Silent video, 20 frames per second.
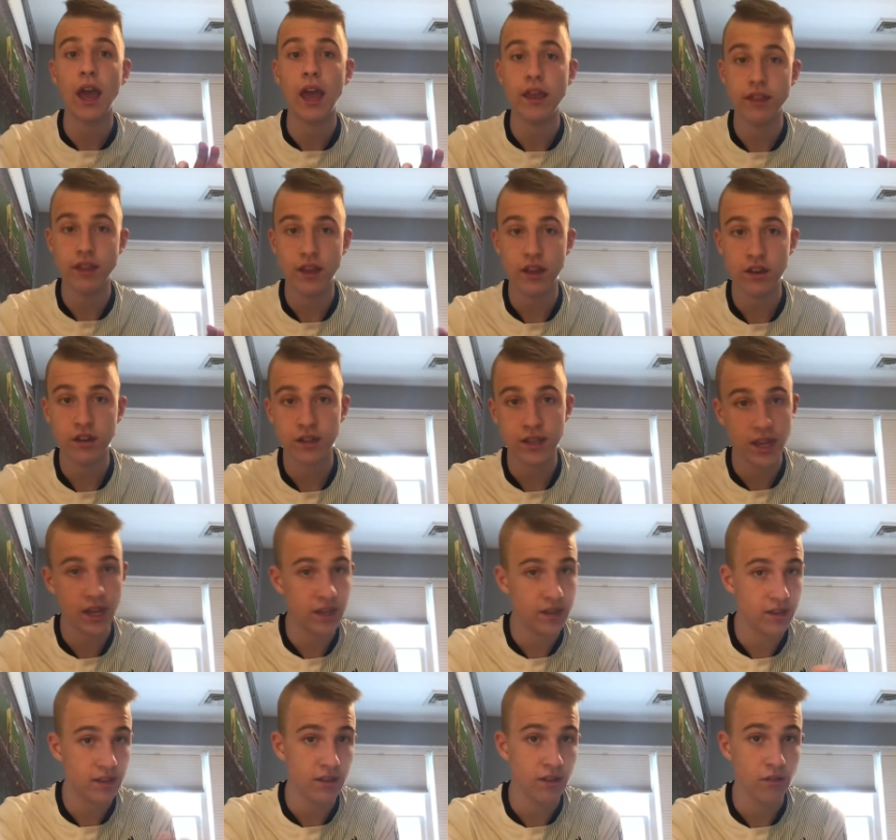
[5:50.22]
and then
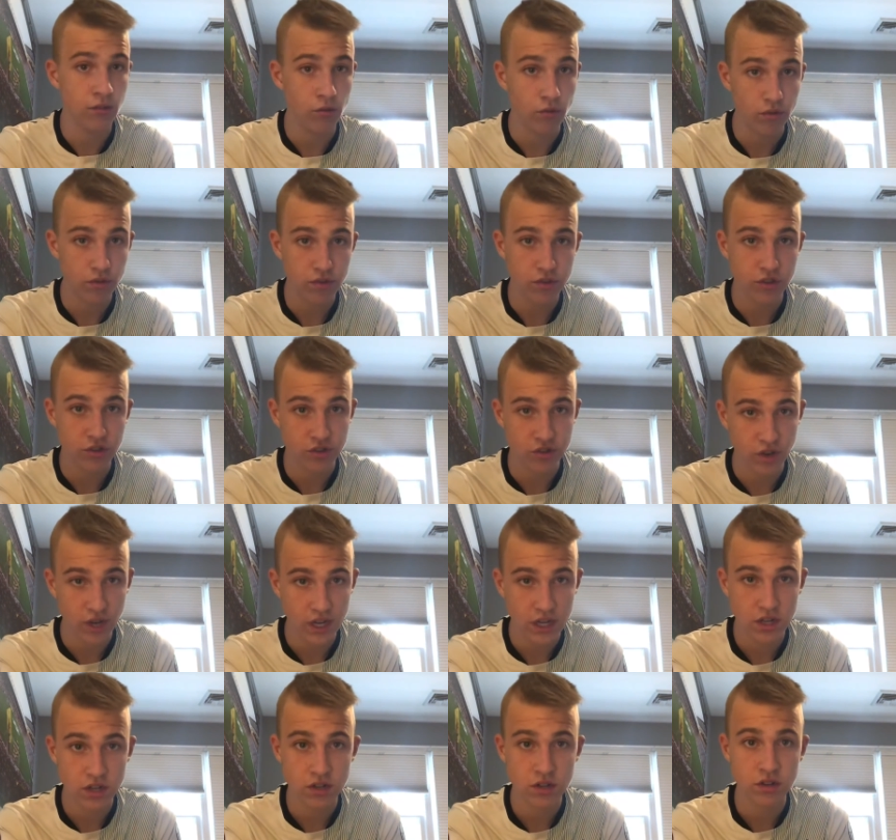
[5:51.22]
get it to the
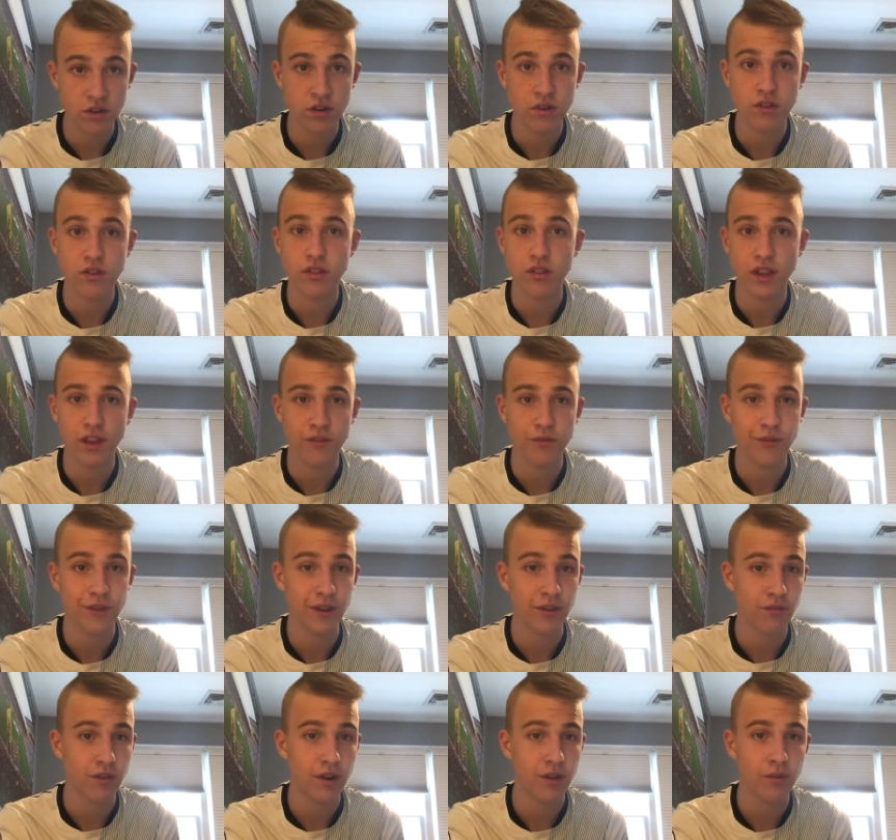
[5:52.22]
striker, left
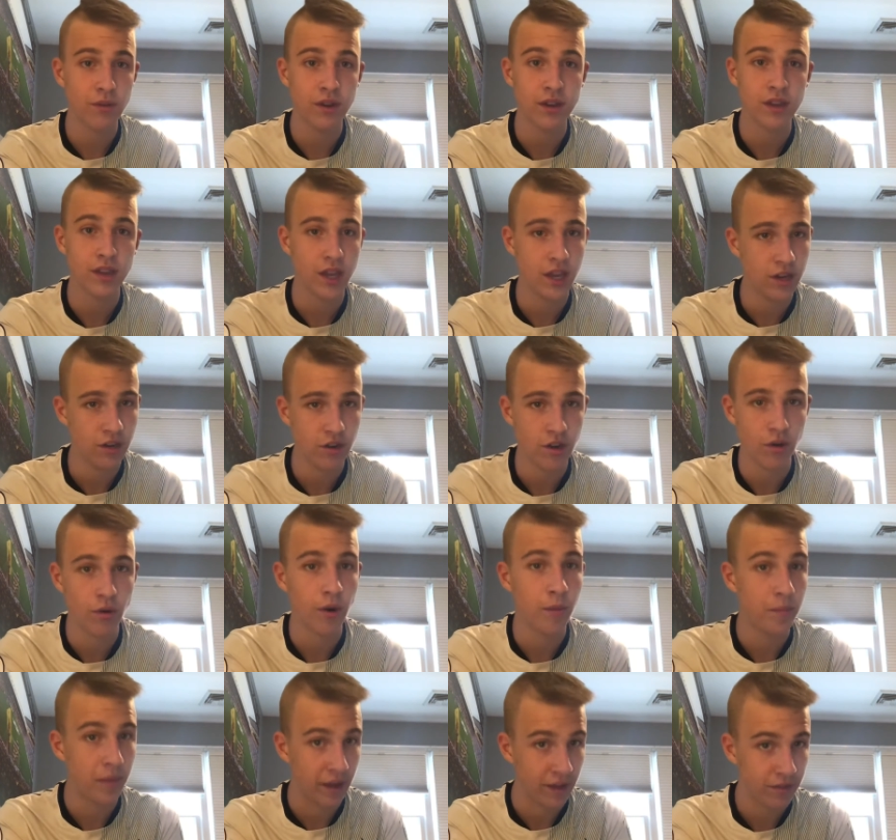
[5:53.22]
wing, right wing, and you
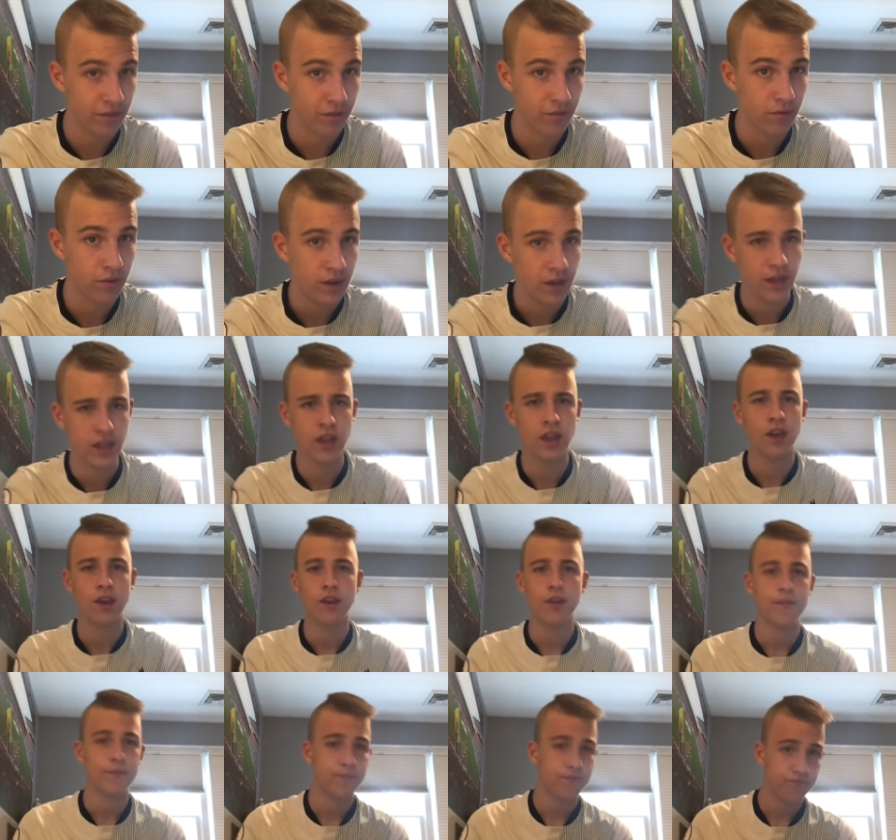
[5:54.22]
know our big three,
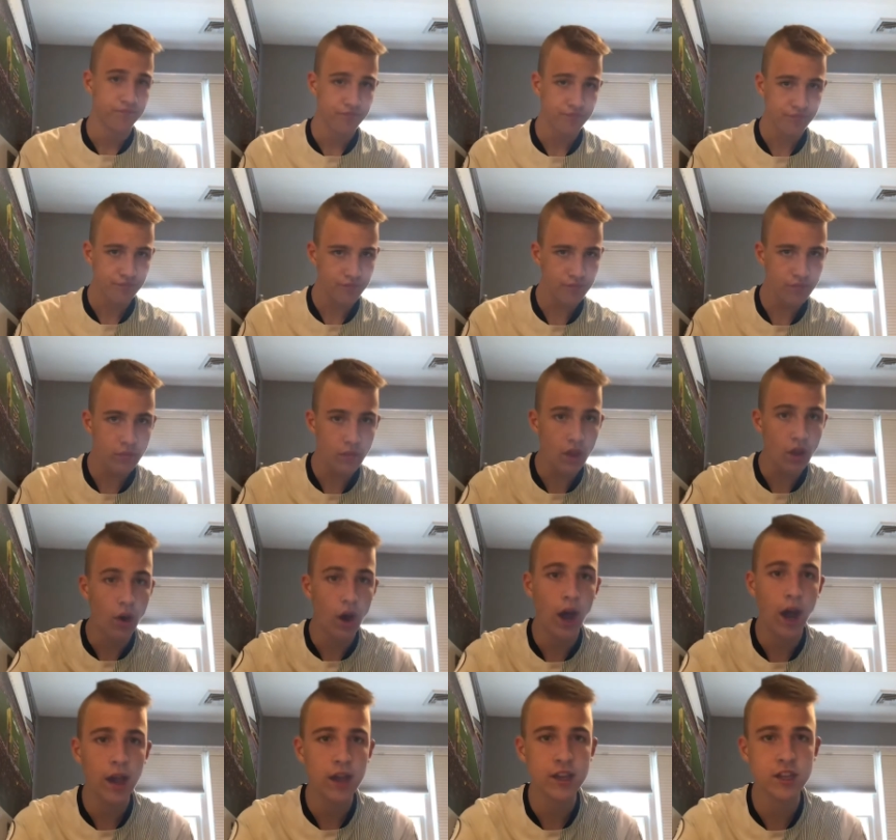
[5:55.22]

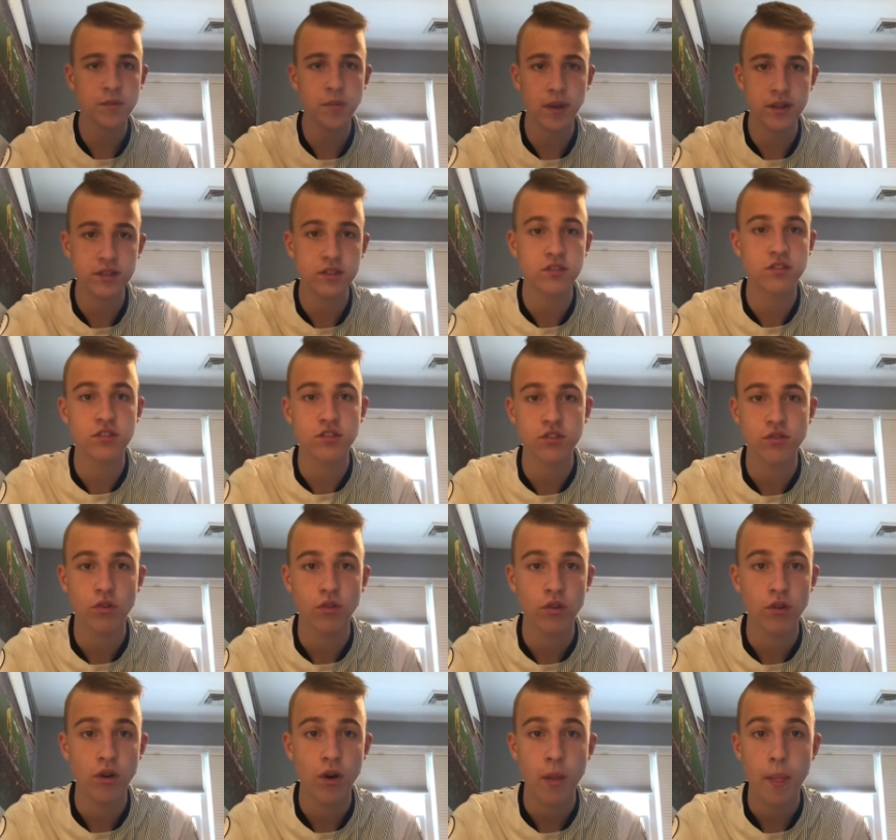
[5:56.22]
I expect us to
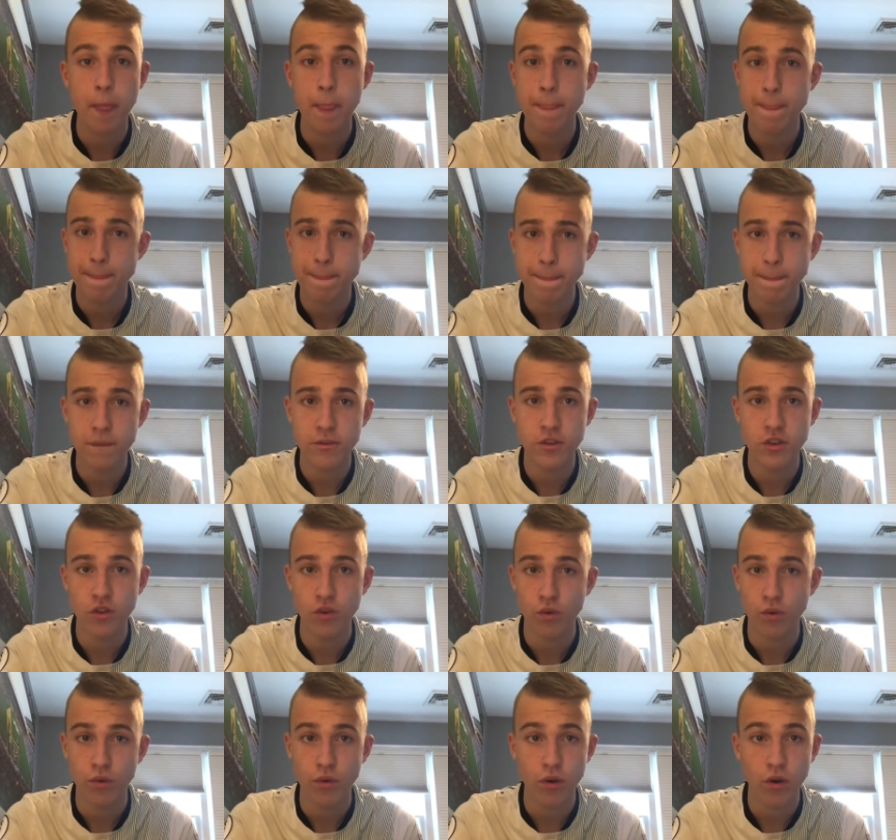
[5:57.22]
score
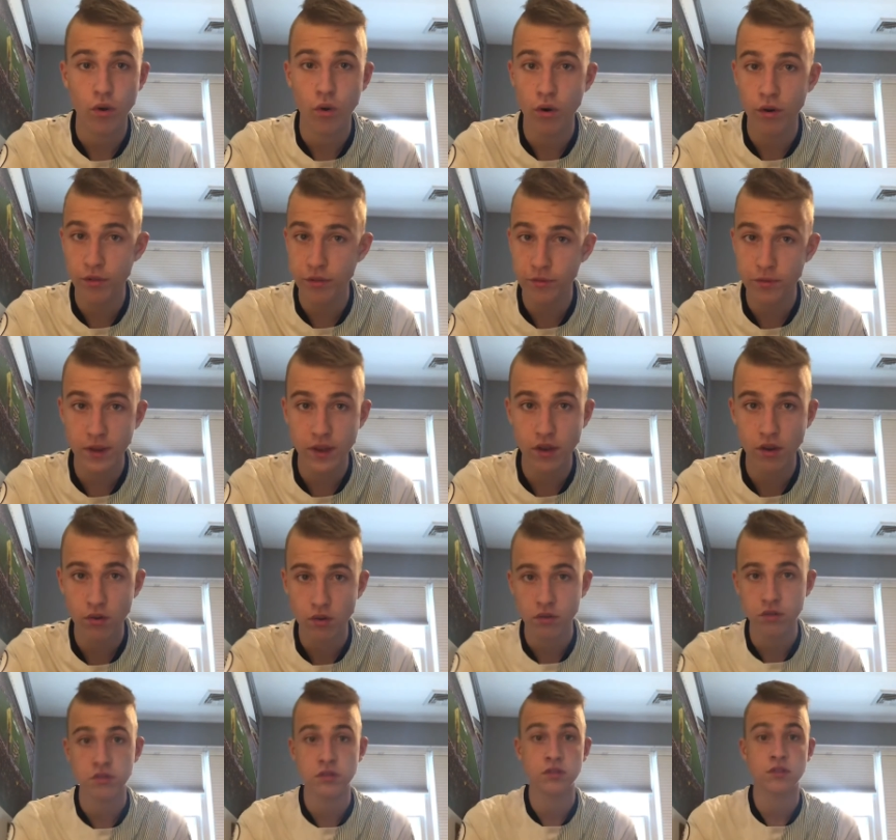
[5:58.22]
2 or 3
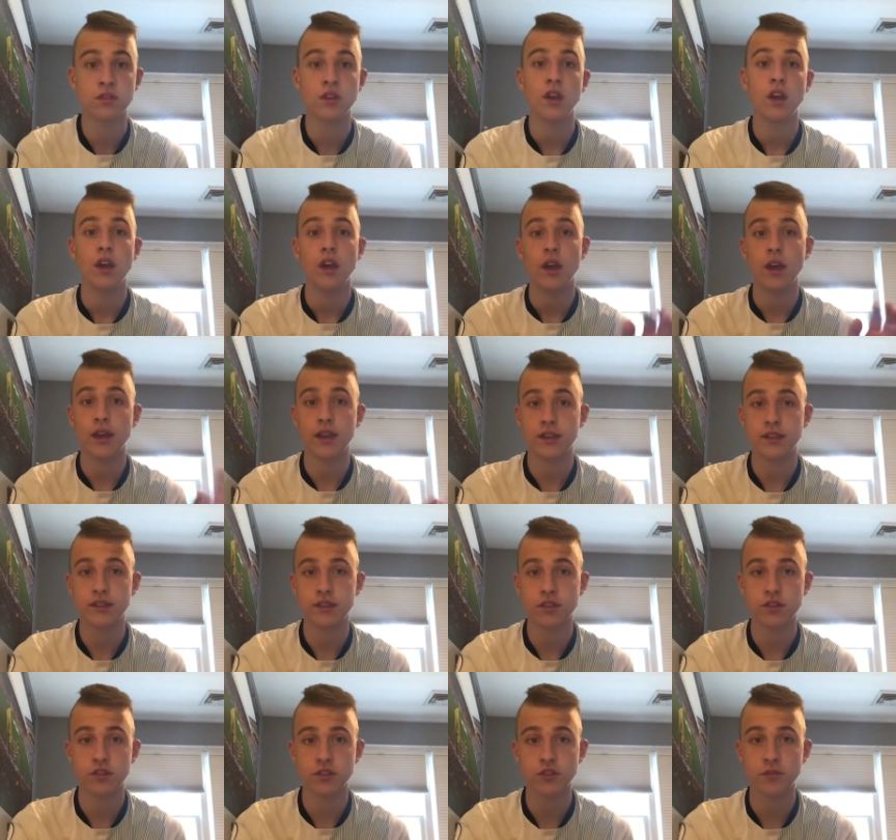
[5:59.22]
goals
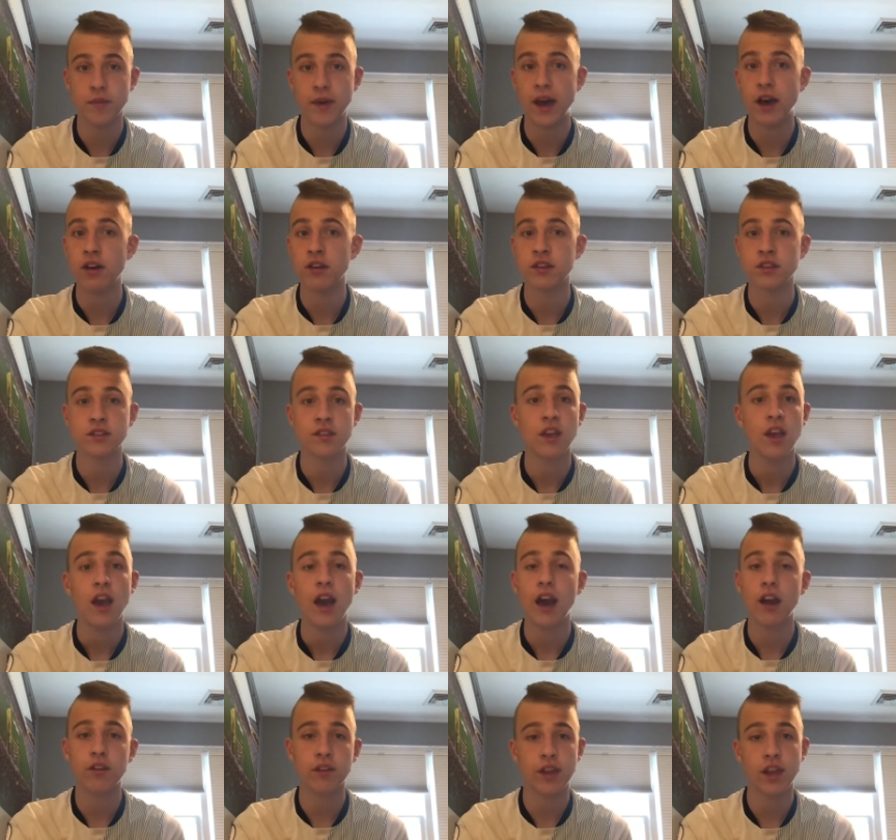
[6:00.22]
against Crystal Palace.
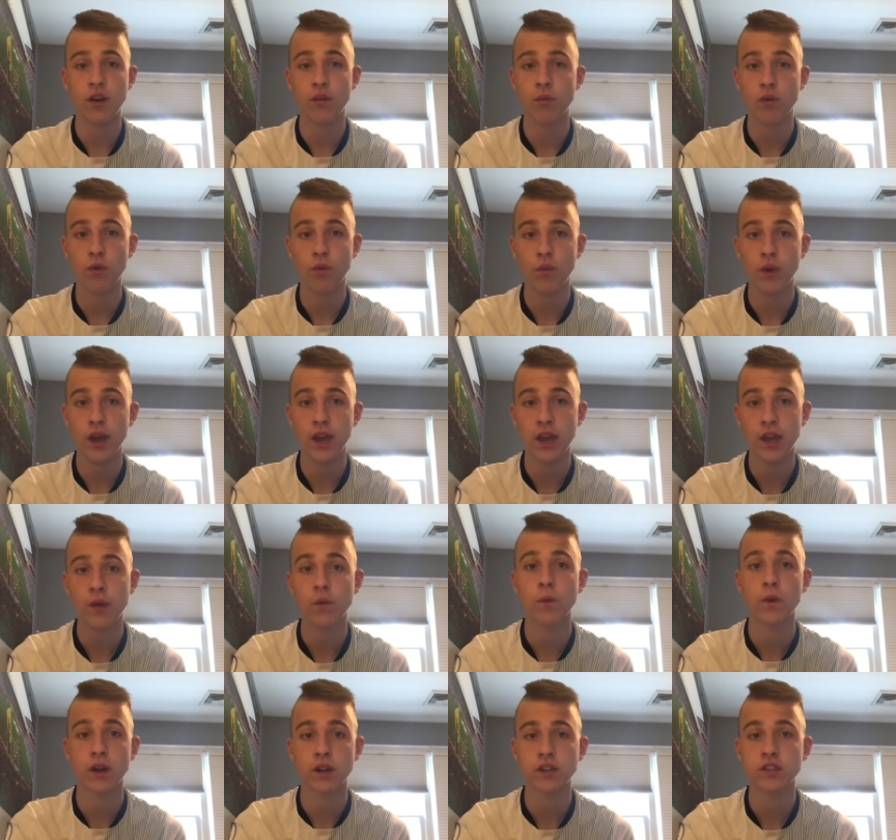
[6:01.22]
I don't care, we're away,
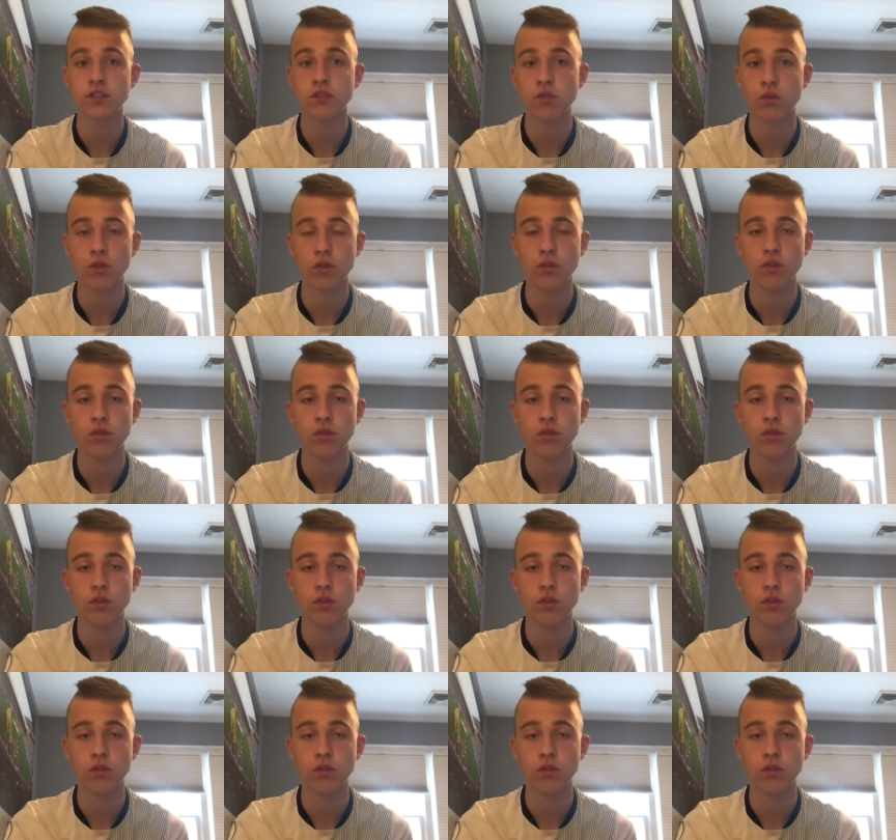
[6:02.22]
we're going to score